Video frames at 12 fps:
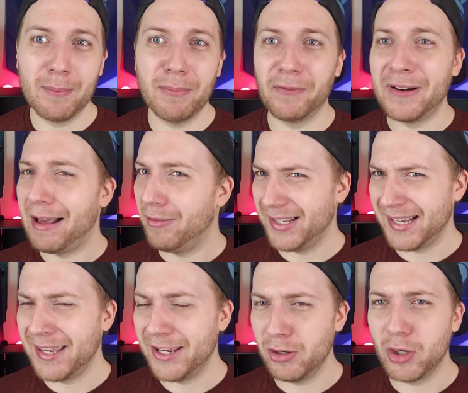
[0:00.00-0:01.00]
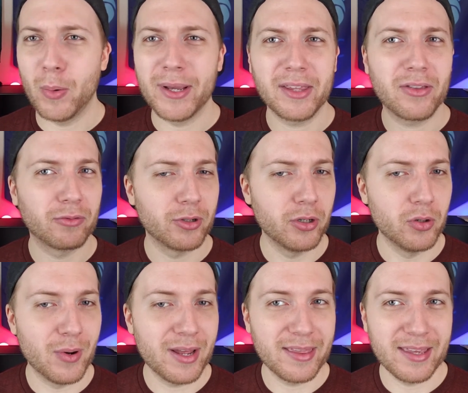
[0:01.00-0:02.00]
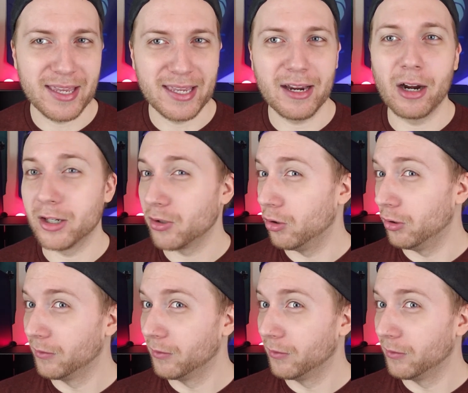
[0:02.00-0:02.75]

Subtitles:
but for now, let's continue going through the article.